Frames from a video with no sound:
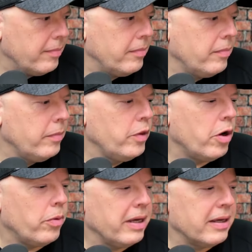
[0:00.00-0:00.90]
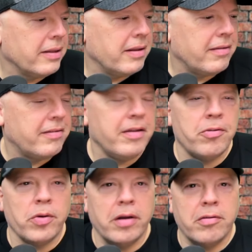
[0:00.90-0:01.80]
knowing that
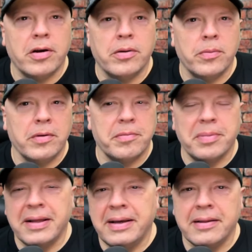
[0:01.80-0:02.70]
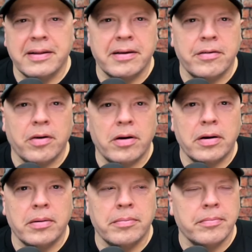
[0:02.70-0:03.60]
Stevie Ray Vaughan was playing the
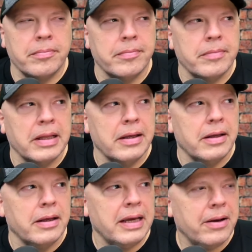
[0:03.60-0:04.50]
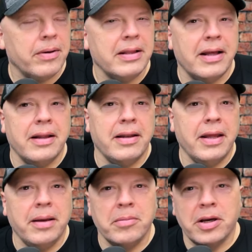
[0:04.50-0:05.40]
guitar, hearing that
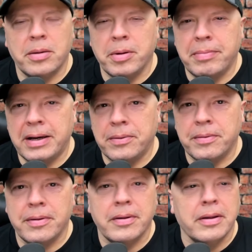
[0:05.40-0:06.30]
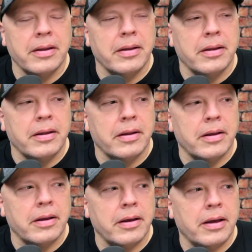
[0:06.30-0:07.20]
name come about,
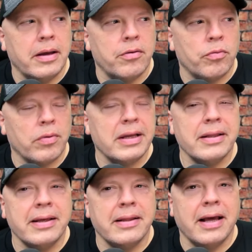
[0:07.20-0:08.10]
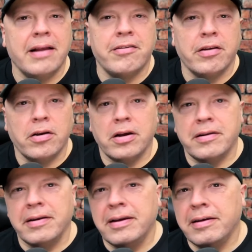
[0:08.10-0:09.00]
and really latching
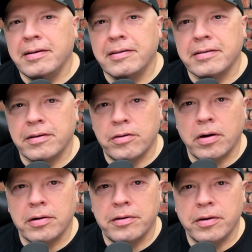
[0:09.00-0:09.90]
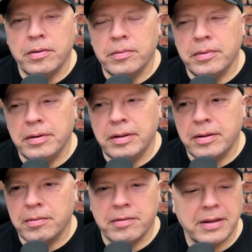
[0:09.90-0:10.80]
onto his guitar tone,
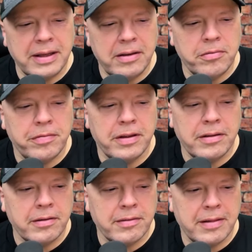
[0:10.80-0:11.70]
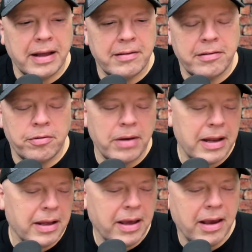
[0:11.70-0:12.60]
those lead fills, that
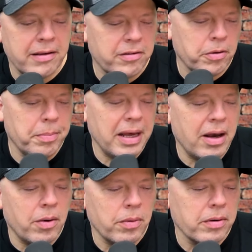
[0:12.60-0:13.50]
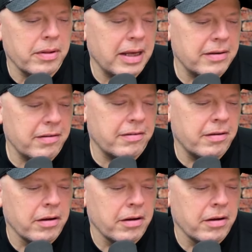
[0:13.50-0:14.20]
Stratocaster power, that just